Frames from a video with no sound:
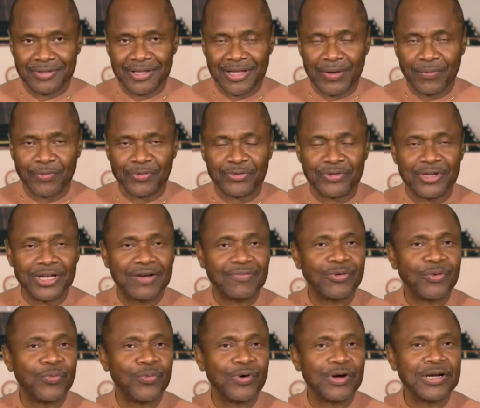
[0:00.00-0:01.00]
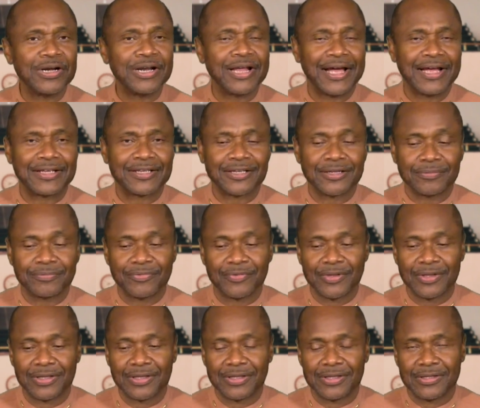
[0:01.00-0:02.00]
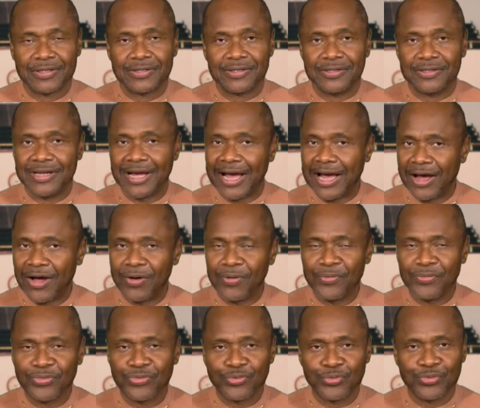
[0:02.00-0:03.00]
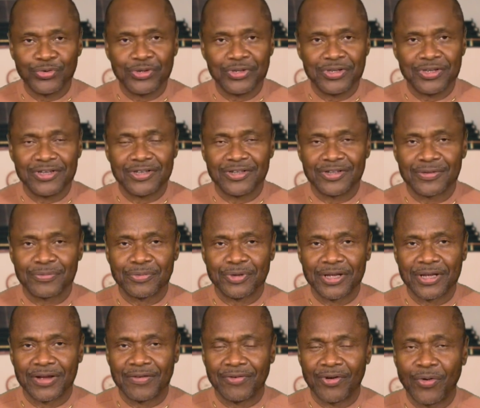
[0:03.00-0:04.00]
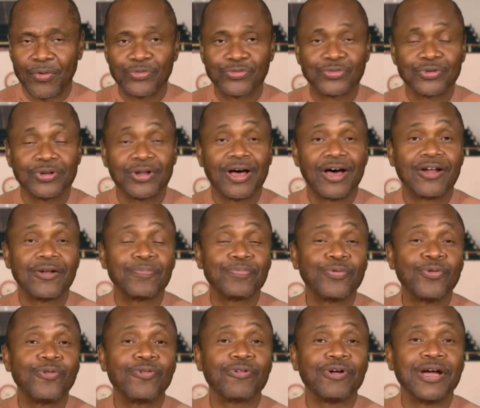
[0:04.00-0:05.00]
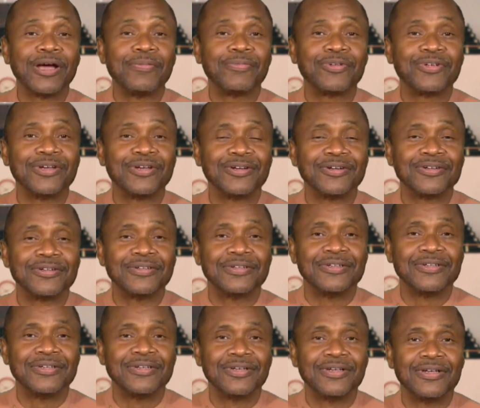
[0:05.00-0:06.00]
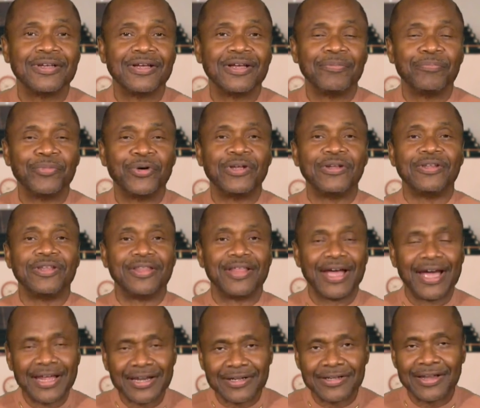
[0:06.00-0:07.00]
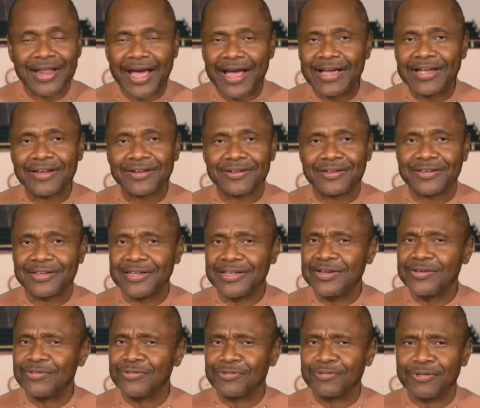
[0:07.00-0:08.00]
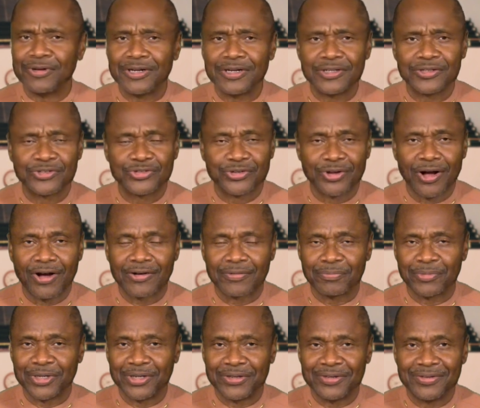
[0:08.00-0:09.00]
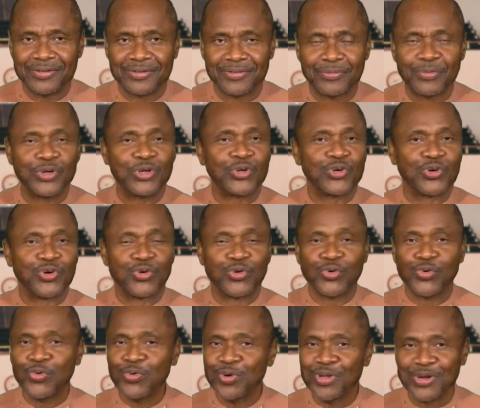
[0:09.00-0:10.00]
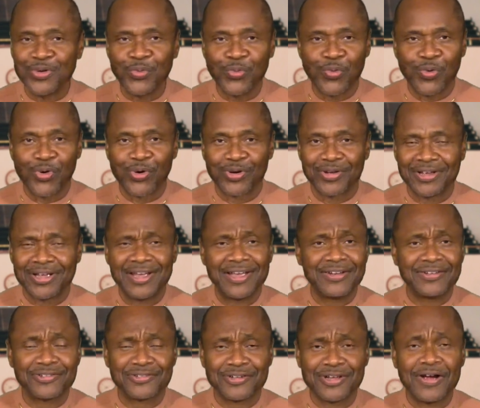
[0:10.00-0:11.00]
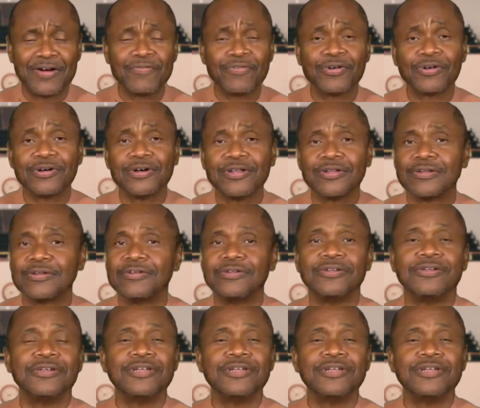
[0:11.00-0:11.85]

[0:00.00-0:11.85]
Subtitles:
There was never one like him. Down through the years, we have hosted a lot of programs here. But that night, he really shocked me with Cooling Water and several others.